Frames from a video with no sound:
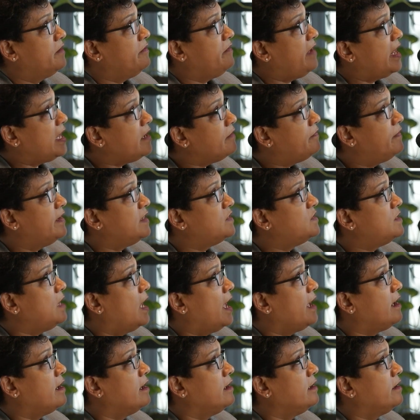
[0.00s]
very first
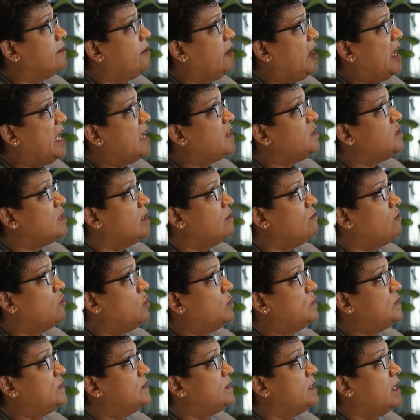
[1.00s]
lichen collection
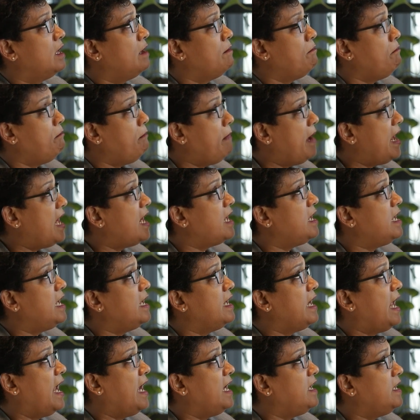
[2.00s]
was made in
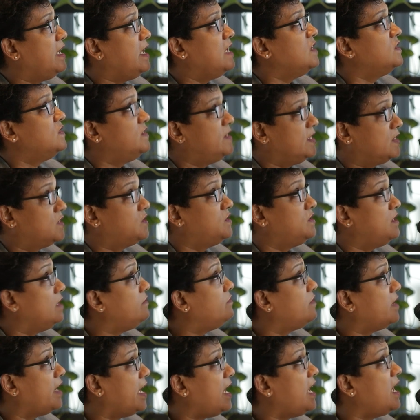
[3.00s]

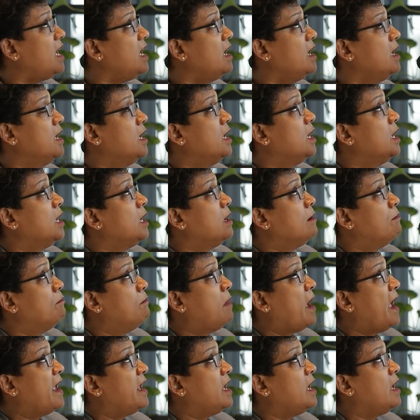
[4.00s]
1863
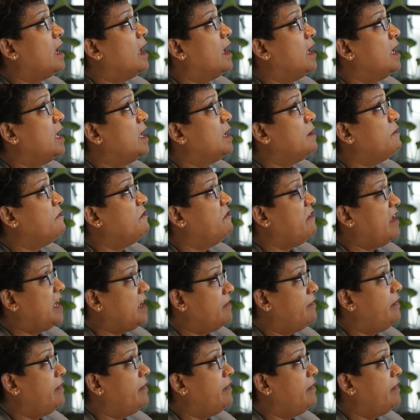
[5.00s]
by a very